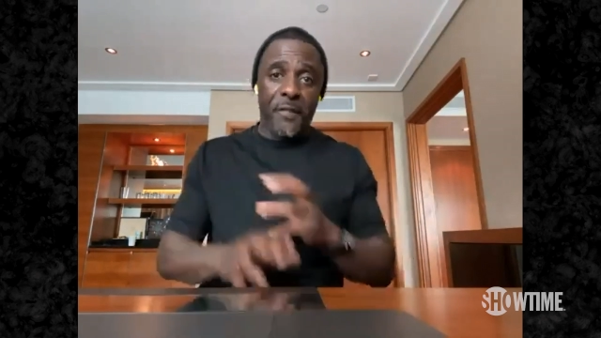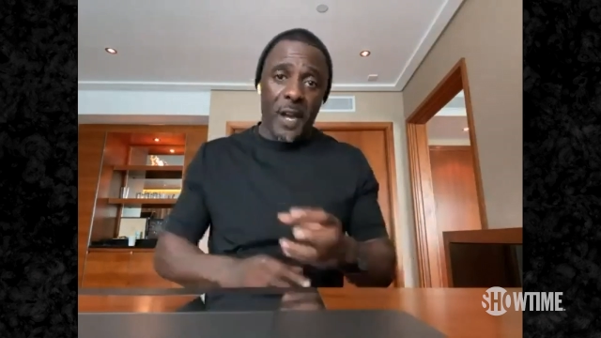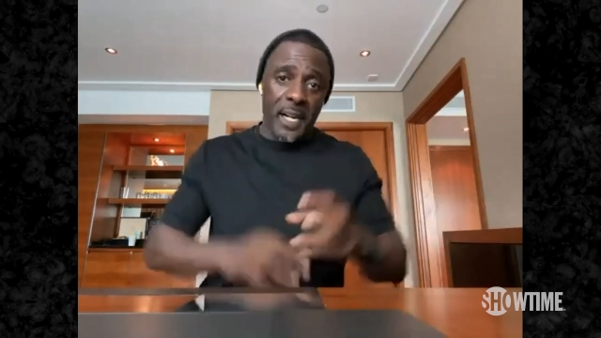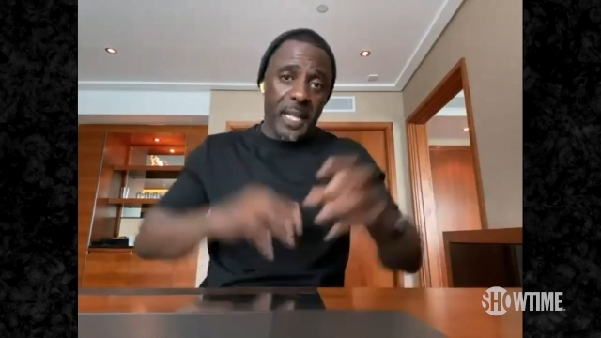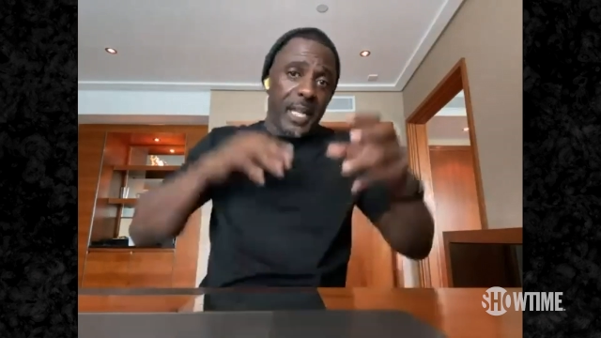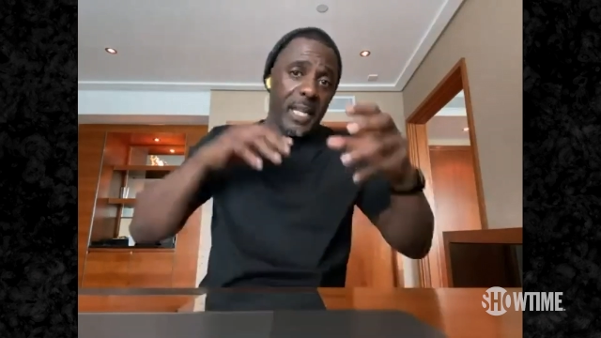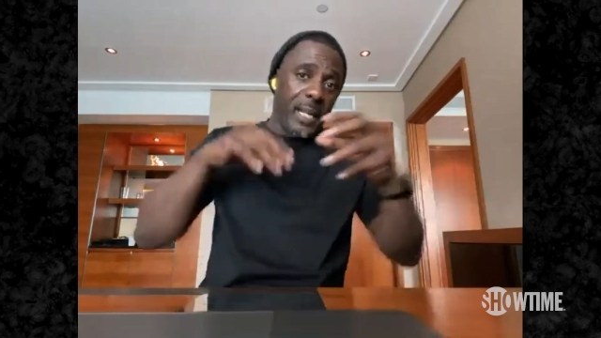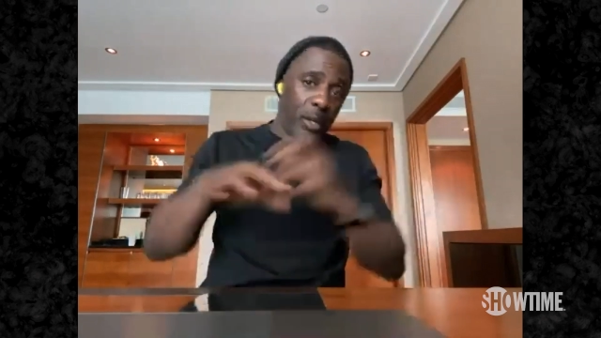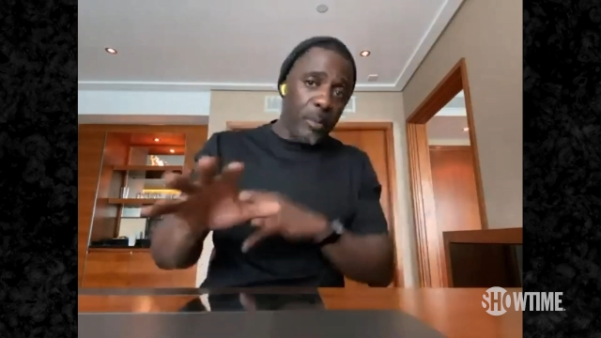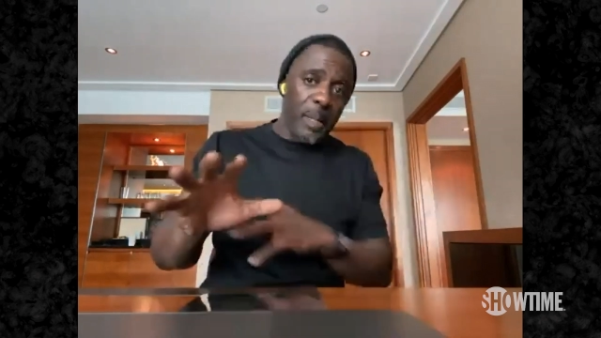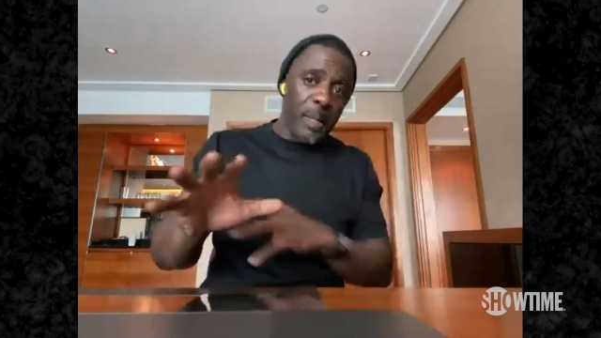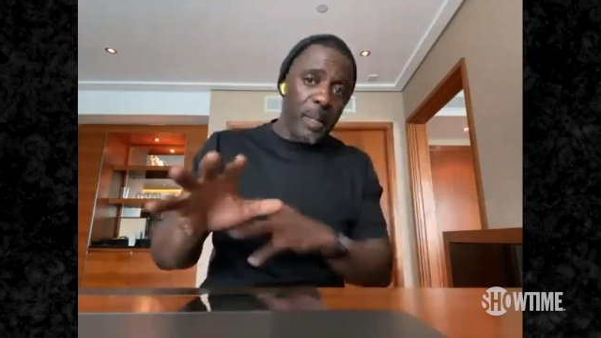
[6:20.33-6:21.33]
funny and a little
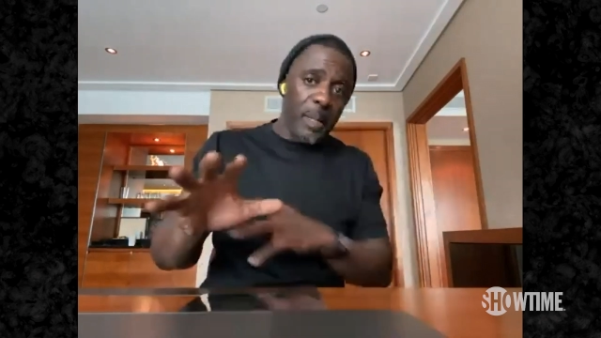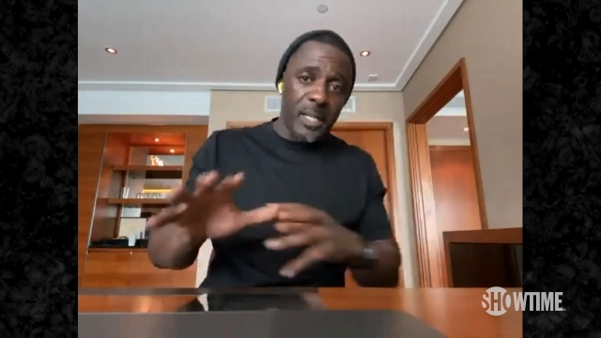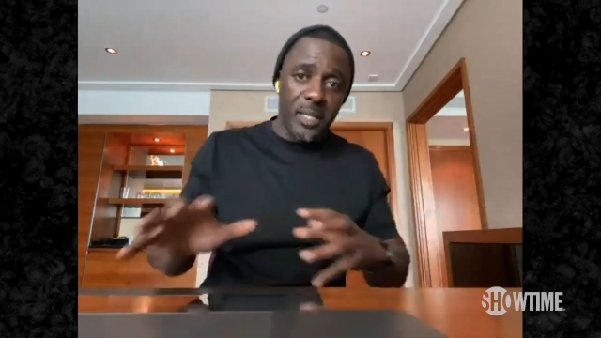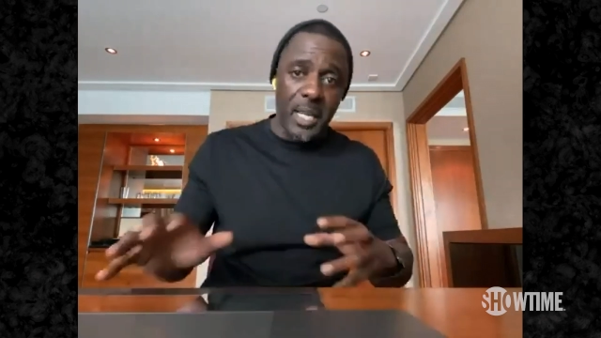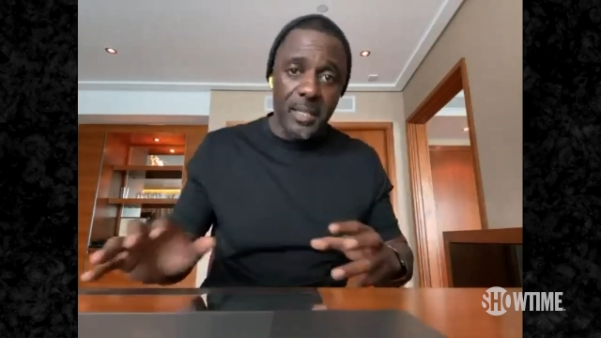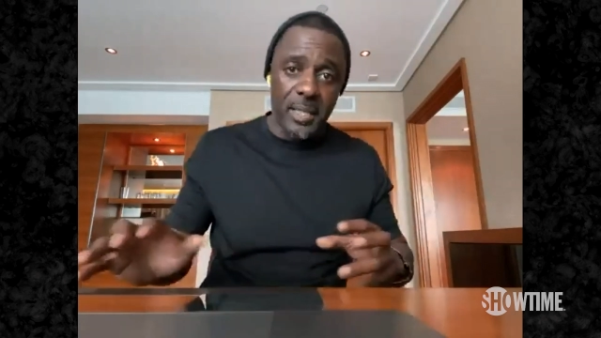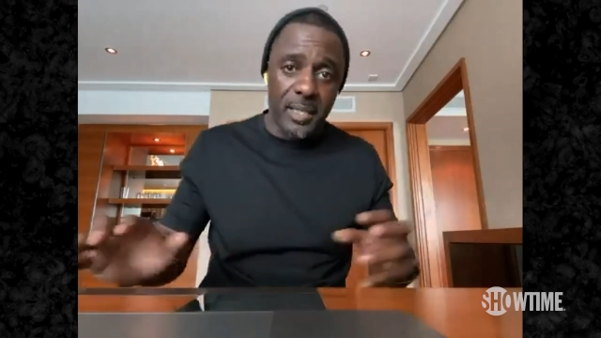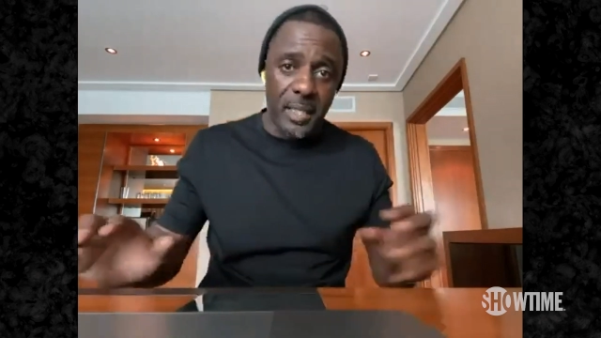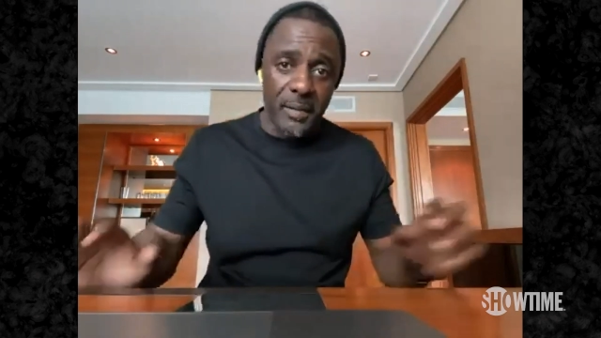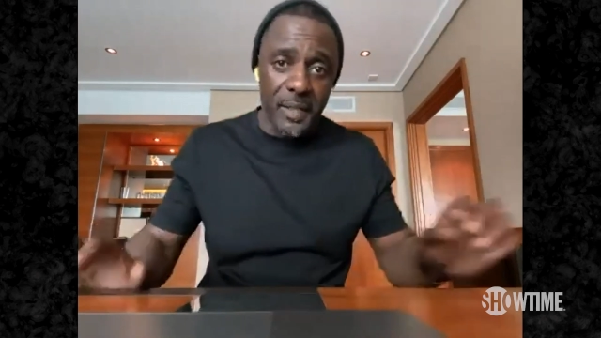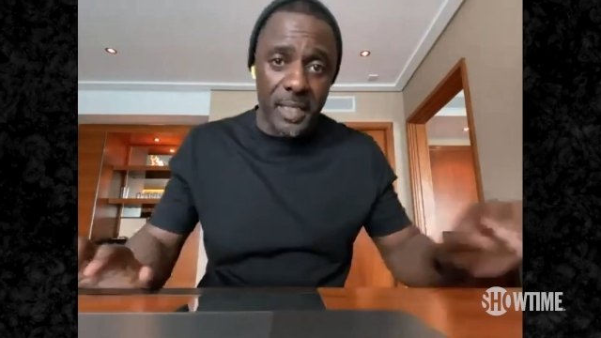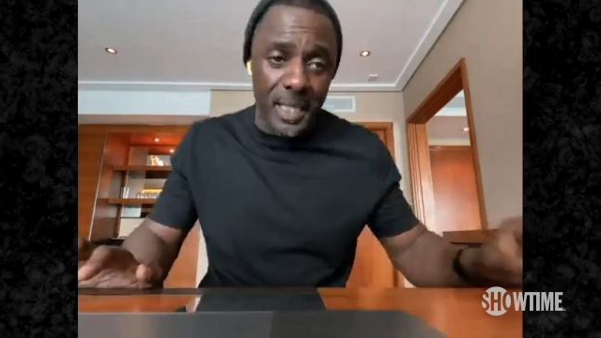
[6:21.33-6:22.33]
bit of
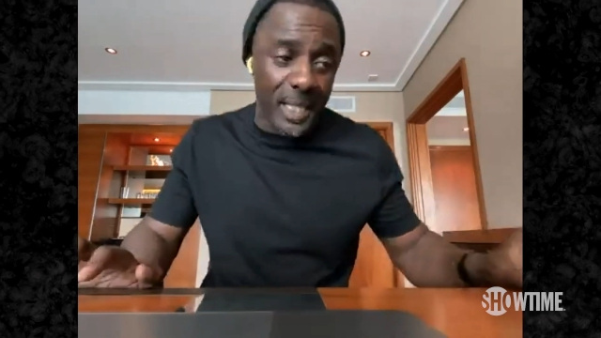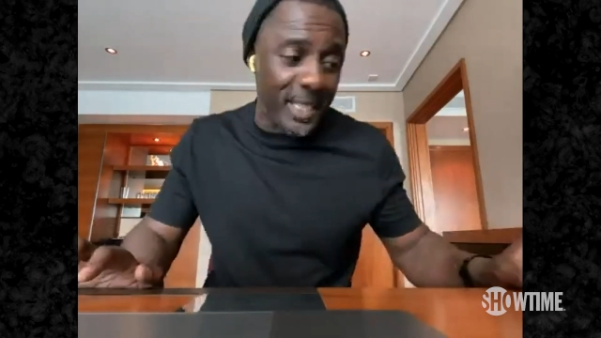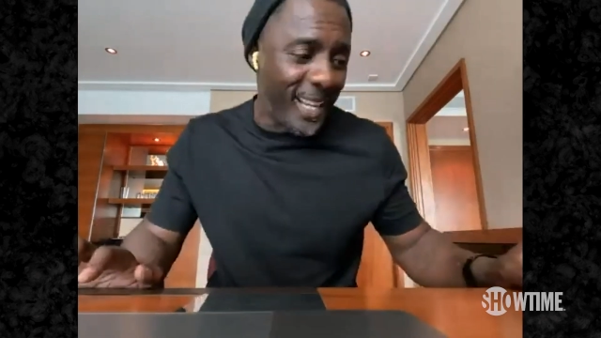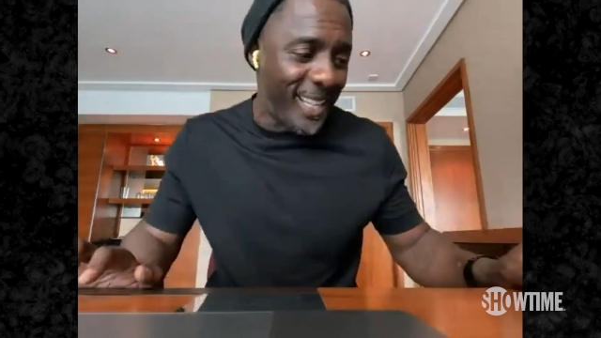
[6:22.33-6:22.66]
sensitivity in there.